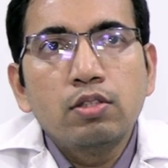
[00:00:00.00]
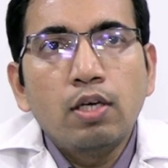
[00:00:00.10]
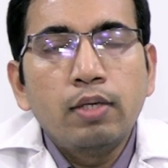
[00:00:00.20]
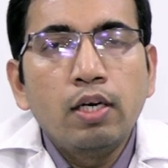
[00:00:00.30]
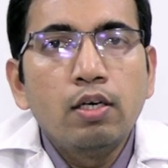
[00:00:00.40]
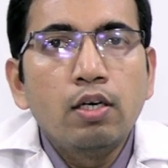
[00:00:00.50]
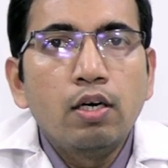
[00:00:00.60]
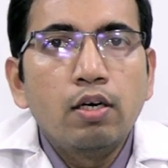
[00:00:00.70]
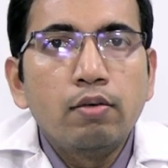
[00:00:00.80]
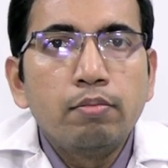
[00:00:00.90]
certain
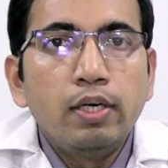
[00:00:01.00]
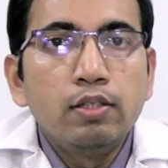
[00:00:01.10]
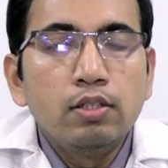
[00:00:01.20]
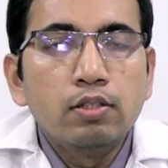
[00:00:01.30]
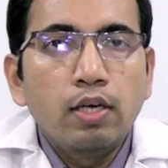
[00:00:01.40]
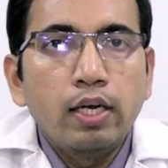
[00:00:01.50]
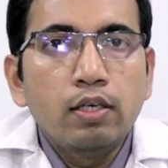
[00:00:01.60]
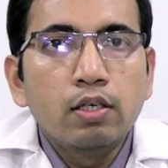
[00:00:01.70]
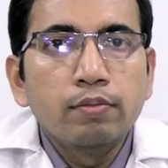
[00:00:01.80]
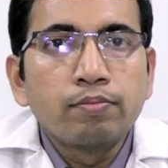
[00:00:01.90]
medicines
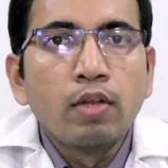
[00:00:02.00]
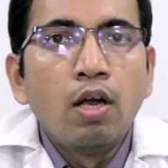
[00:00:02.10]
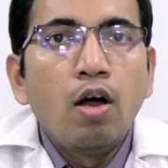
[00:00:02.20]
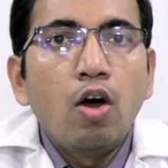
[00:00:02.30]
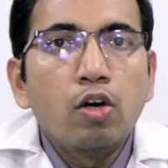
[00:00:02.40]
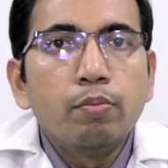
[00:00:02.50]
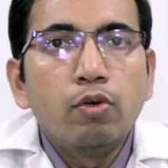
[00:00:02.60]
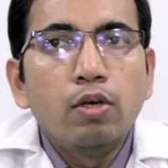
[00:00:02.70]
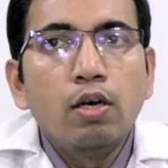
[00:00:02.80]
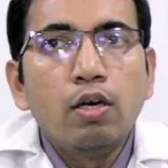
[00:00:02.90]
like
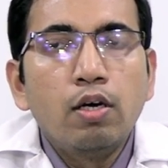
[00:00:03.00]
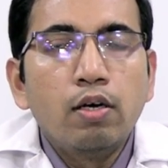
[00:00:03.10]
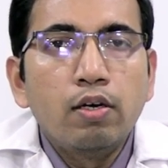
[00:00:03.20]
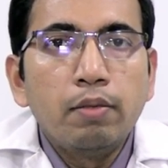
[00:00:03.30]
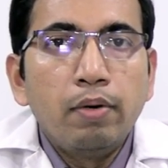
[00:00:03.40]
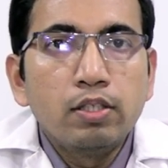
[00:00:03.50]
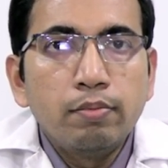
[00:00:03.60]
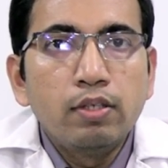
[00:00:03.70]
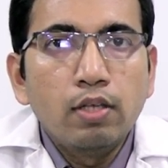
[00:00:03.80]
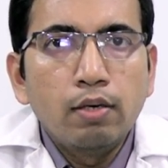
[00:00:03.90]
hormonal uh,
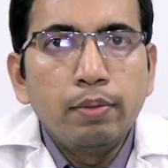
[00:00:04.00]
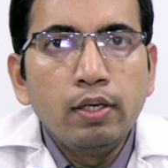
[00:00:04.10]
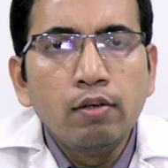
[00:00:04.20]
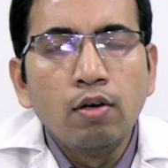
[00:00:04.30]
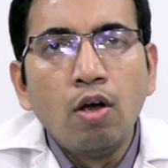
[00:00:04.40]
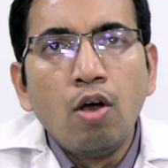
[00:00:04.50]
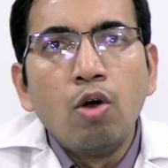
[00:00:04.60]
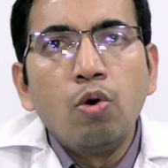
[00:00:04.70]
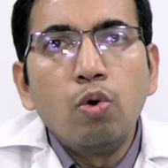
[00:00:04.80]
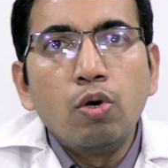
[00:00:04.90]
replacement therapy,
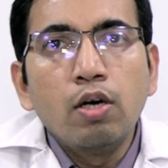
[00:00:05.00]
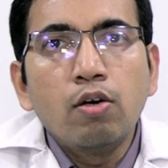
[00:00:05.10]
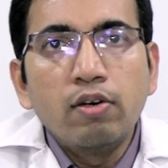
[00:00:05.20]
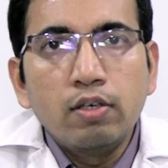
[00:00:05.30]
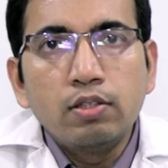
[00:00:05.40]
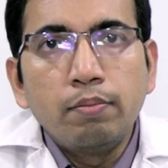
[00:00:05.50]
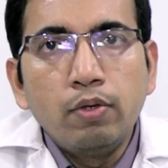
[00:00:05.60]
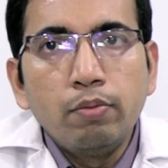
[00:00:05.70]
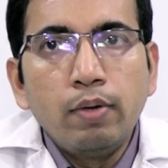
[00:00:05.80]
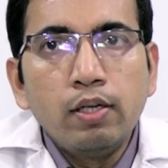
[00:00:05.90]
oral
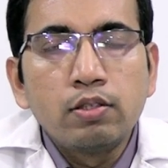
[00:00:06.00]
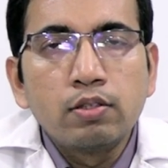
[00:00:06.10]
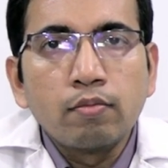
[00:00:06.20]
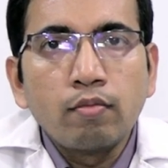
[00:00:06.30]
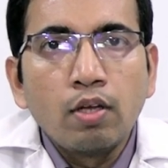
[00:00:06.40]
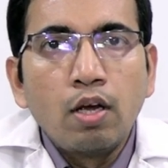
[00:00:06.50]
contraceptive pills,